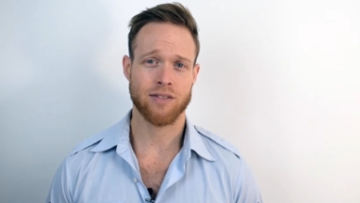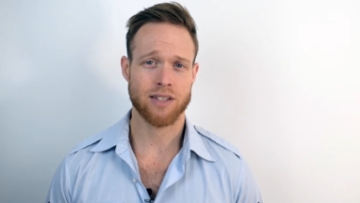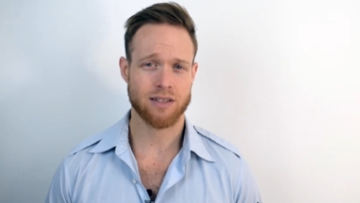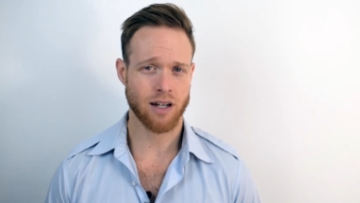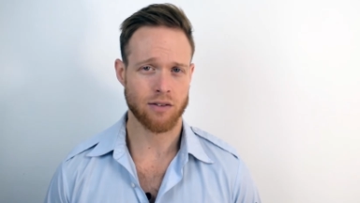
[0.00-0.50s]

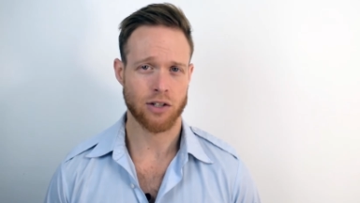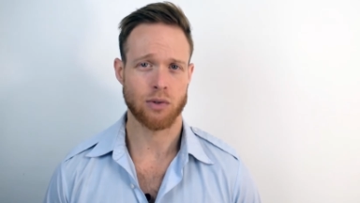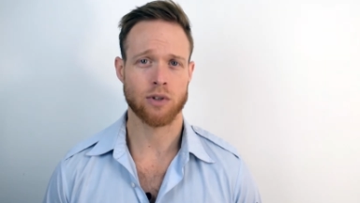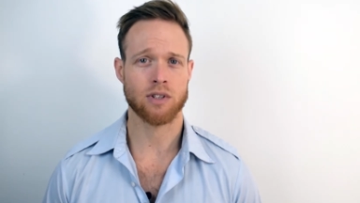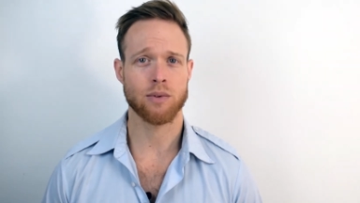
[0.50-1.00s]
discovered in
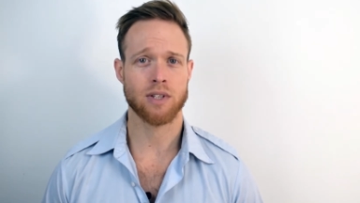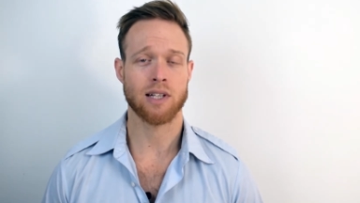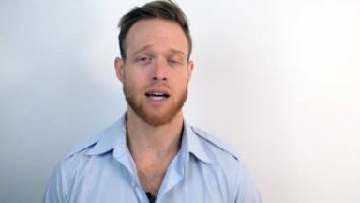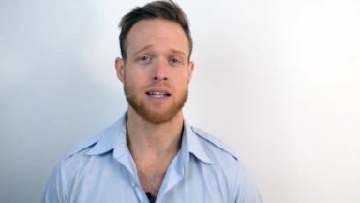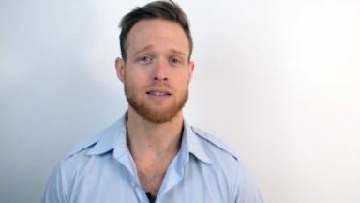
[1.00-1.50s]
working with
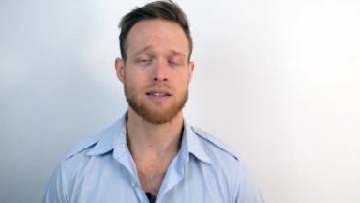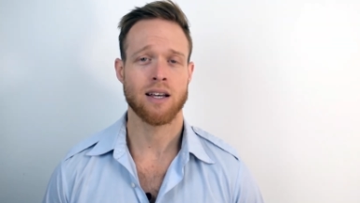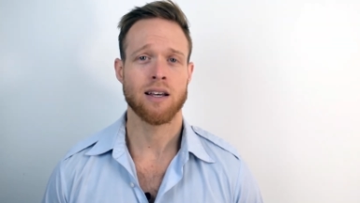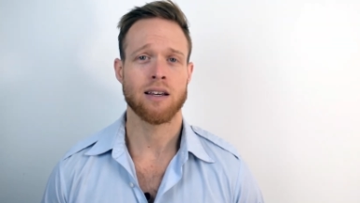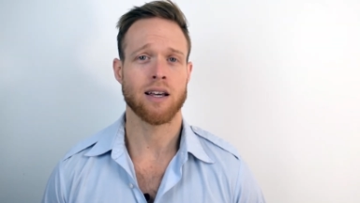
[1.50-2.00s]
clients
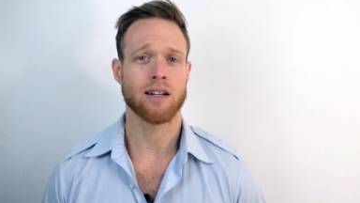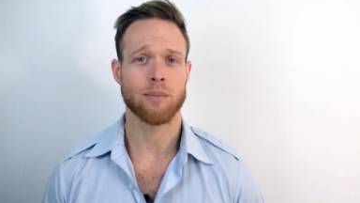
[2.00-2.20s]
and